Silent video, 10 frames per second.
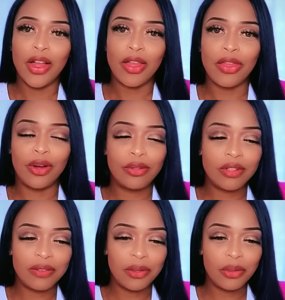Those
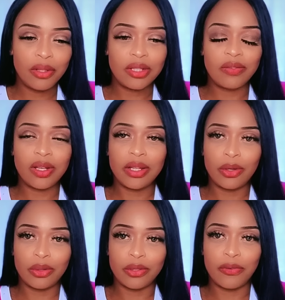of you who this
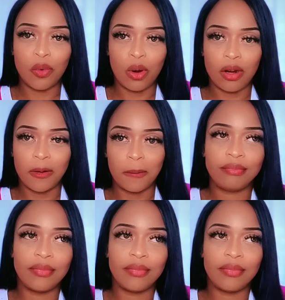video is for,